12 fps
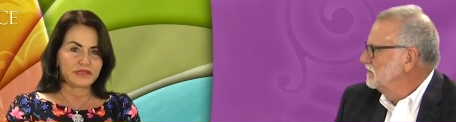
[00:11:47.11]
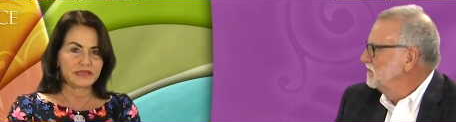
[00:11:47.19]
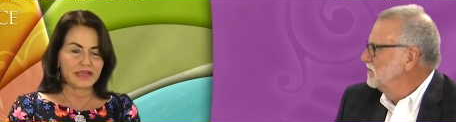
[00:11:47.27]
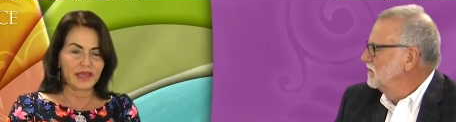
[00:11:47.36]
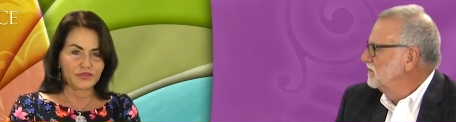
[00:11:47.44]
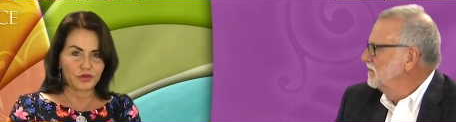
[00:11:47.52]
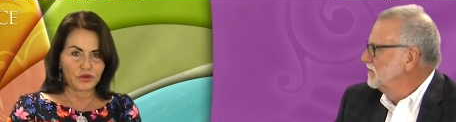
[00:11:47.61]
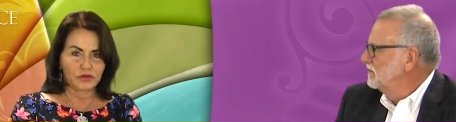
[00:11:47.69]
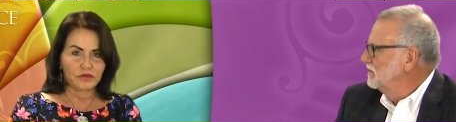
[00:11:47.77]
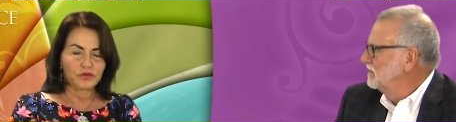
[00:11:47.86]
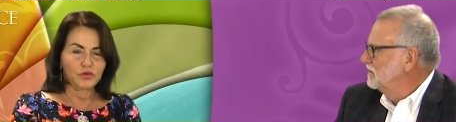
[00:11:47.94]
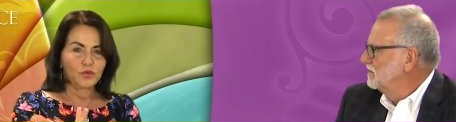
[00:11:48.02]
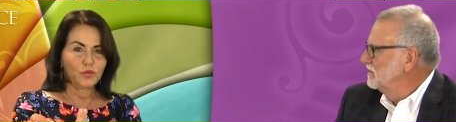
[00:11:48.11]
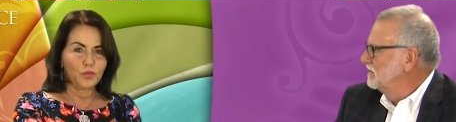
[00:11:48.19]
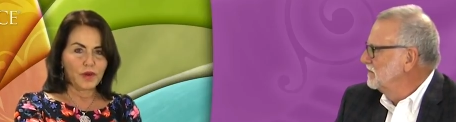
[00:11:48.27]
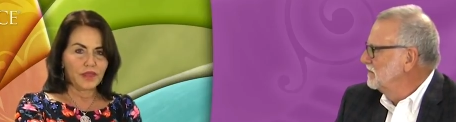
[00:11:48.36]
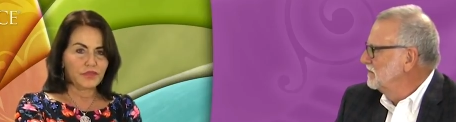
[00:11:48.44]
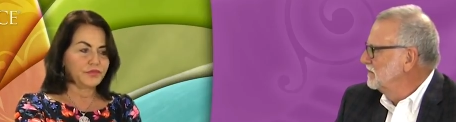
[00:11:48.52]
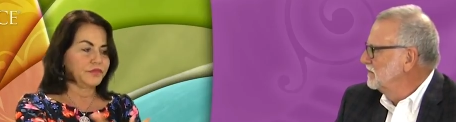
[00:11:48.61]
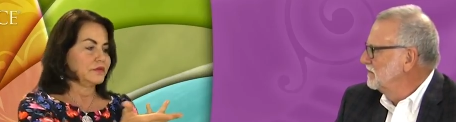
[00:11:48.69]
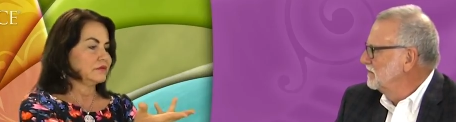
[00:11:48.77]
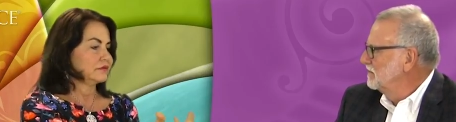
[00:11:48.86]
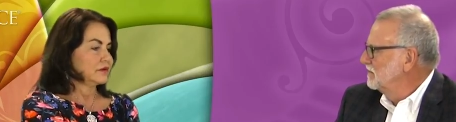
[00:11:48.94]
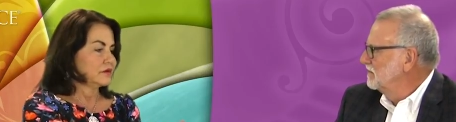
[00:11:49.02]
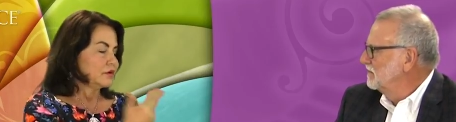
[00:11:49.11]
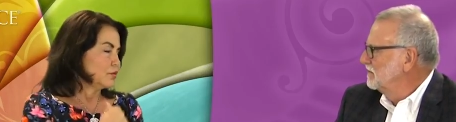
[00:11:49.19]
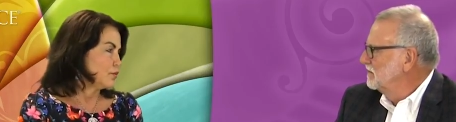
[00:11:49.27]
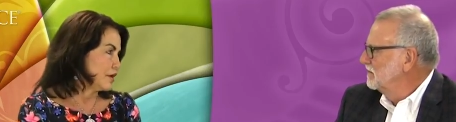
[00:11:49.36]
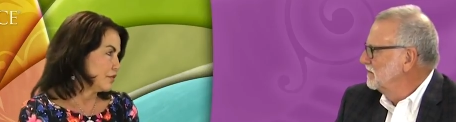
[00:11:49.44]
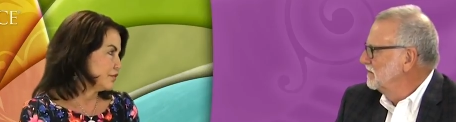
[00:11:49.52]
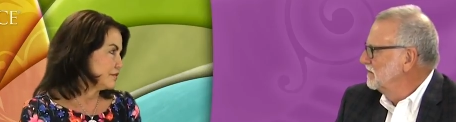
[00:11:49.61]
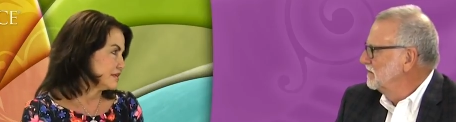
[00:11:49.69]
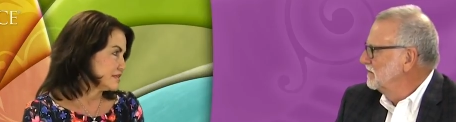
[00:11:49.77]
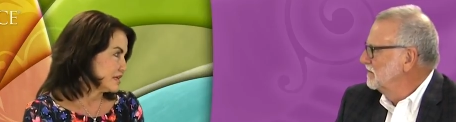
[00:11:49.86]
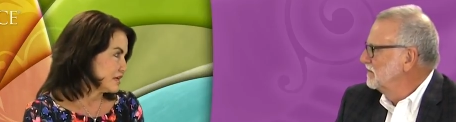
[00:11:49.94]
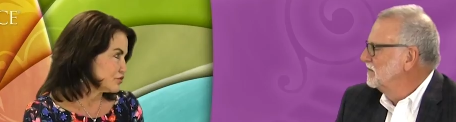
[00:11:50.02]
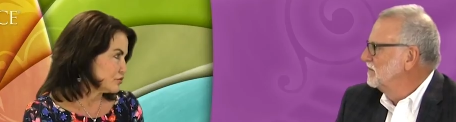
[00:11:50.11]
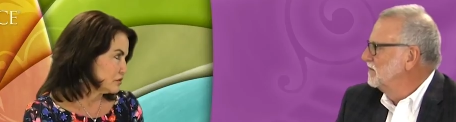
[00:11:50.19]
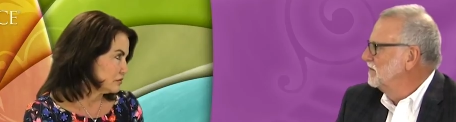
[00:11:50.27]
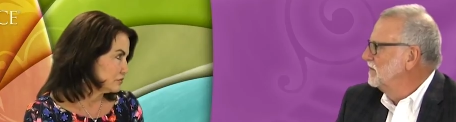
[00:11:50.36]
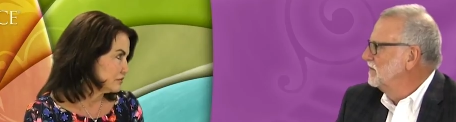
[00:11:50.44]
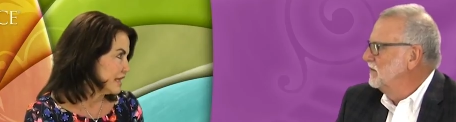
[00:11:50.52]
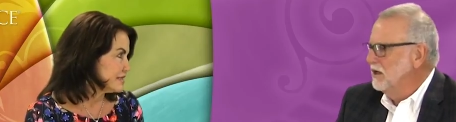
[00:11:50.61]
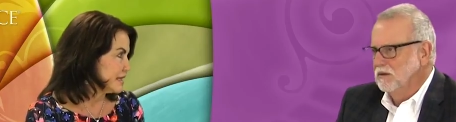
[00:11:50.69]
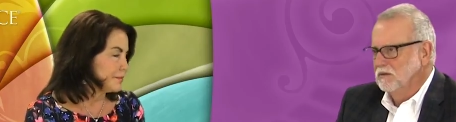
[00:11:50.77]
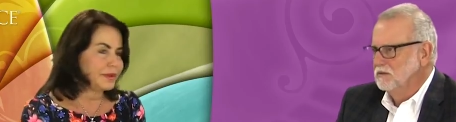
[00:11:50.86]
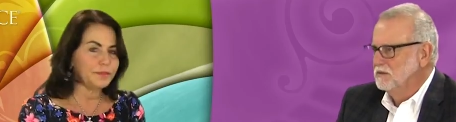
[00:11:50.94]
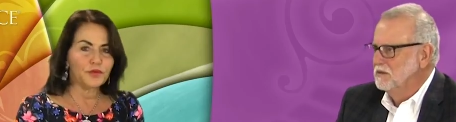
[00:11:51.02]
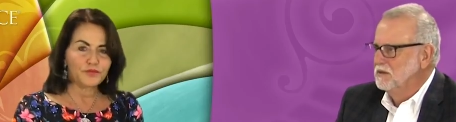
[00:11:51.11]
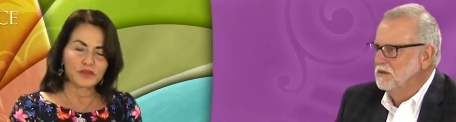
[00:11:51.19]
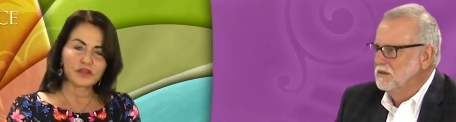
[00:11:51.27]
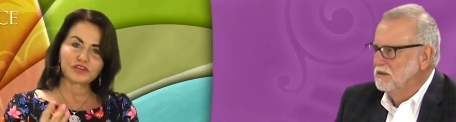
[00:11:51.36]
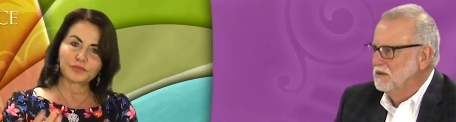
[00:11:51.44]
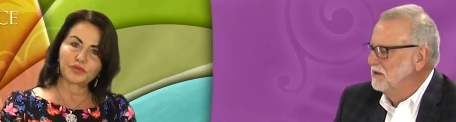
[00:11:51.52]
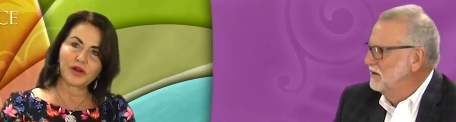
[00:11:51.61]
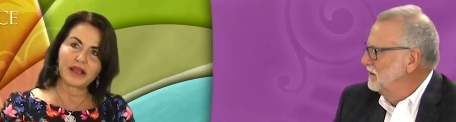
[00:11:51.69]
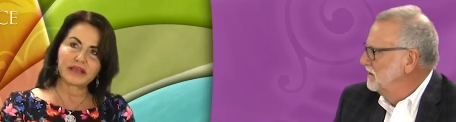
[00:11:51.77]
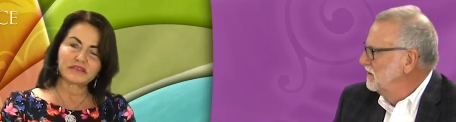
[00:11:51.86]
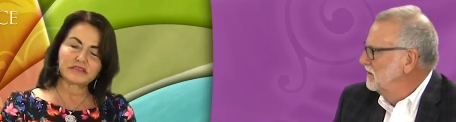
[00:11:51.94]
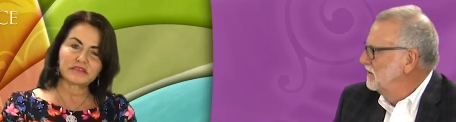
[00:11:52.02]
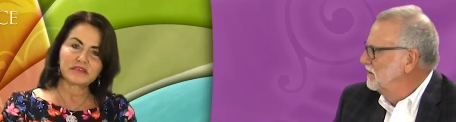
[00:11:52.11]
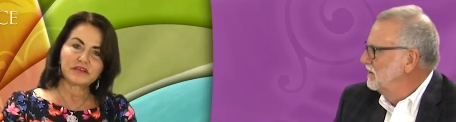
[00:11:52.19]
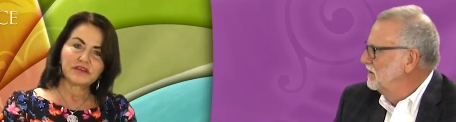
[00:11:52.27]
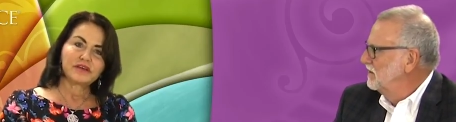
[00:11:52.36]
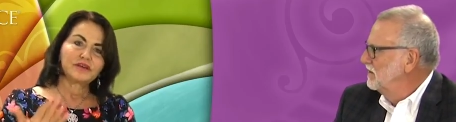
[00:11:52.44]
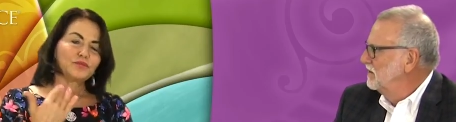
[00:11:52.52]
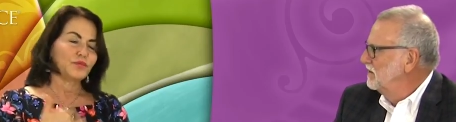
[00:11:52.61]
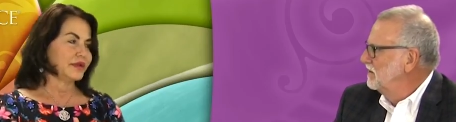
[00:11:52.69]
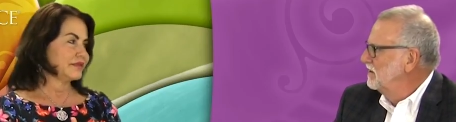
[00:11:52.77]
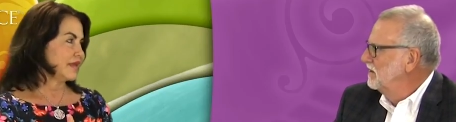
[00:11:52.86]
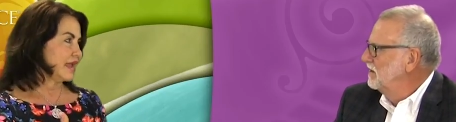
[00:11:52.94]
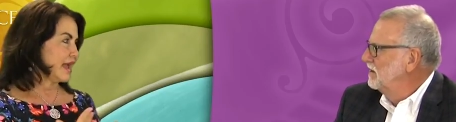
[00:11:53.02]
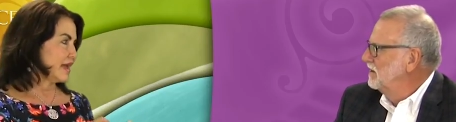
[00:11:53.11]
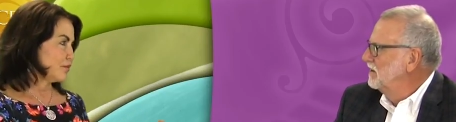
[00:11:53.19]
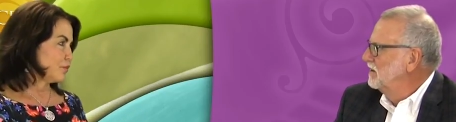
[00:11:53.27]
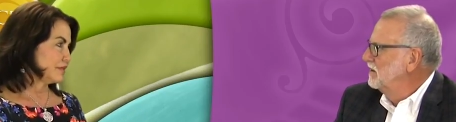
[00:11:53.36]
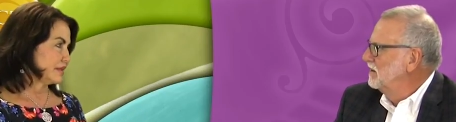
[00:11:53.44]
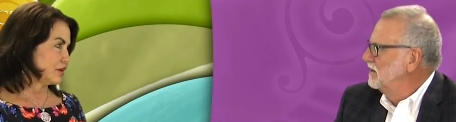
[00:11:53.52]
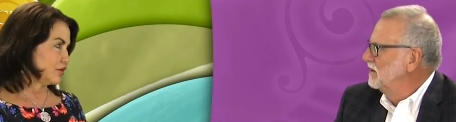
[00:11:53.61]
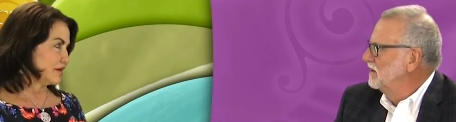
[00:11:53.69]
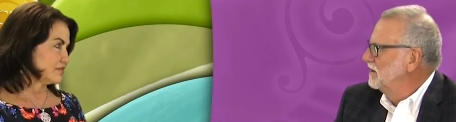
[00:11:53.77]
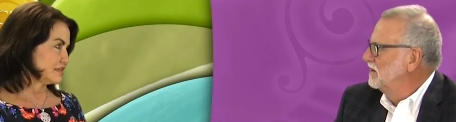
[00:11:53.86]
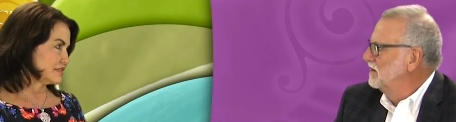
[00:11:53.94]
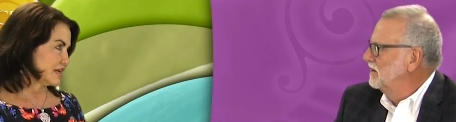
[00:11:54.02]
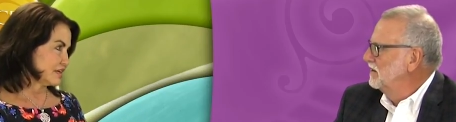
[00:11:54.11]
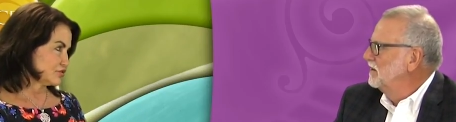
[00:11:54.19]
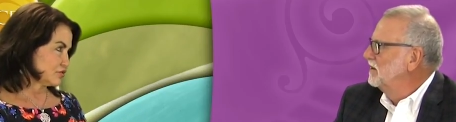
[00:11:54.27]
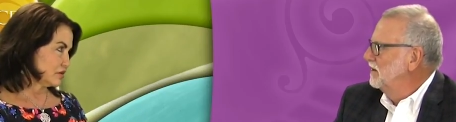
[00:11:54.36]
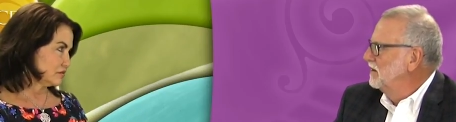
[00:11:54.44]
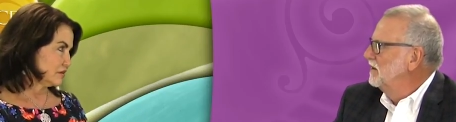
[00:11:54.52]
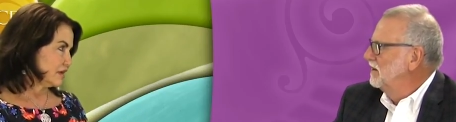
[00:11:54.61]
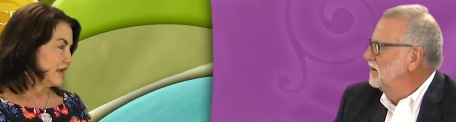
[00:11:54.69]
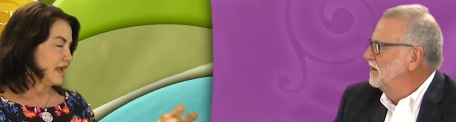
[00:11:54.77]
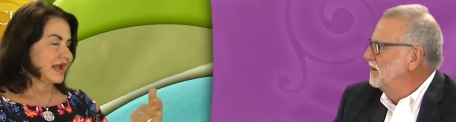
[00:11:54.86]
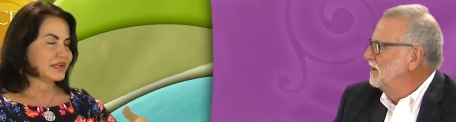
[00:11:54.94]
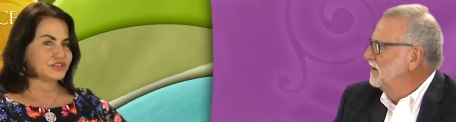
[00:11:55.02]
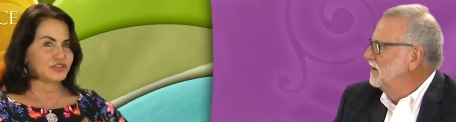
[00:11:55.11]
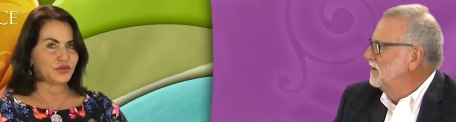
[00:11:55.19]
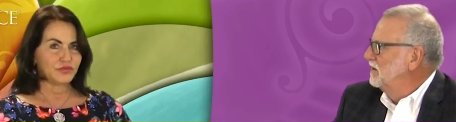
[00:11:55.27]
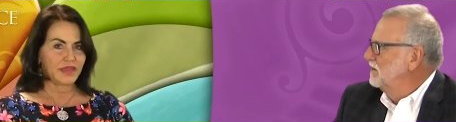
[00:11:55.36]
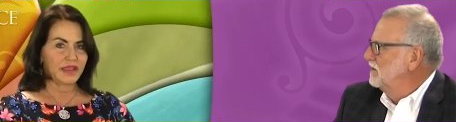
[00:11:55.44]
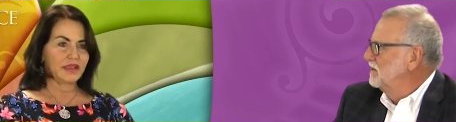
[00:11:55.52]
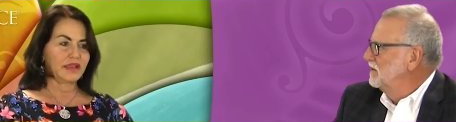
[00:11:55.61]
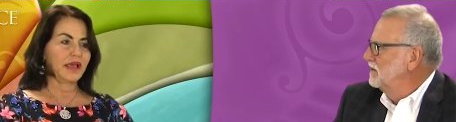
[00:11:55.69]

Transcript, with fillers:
Speaker 1: it together with with testosterone. No. And some people feel depressed when they ha- when they don't have testosterone. And so they